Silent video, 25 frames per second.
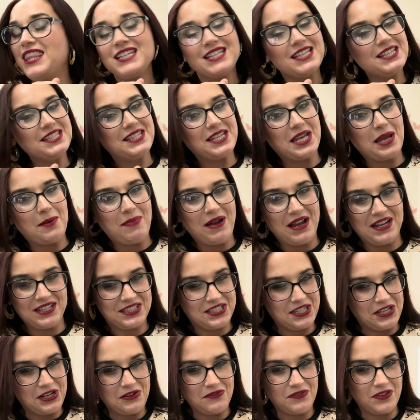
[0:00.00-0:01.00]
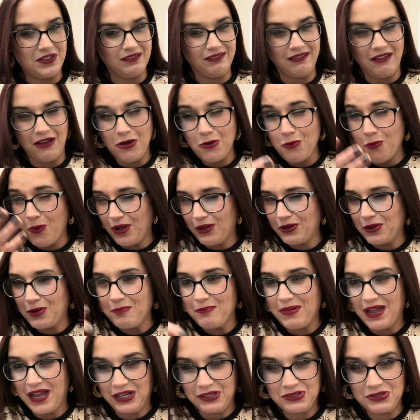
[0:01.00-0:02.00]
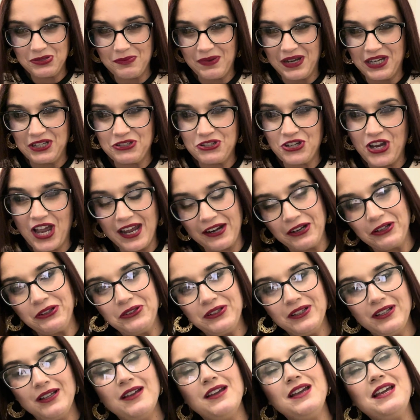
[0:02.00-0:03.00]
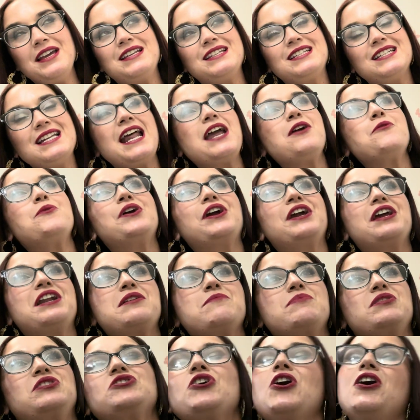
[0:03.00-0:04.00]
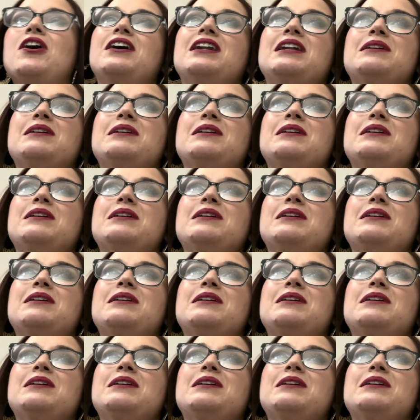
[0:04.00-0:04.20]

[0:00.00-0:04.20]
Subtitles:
is the Apostate of Allah. Welcome back to my channel. Today we're going to be talking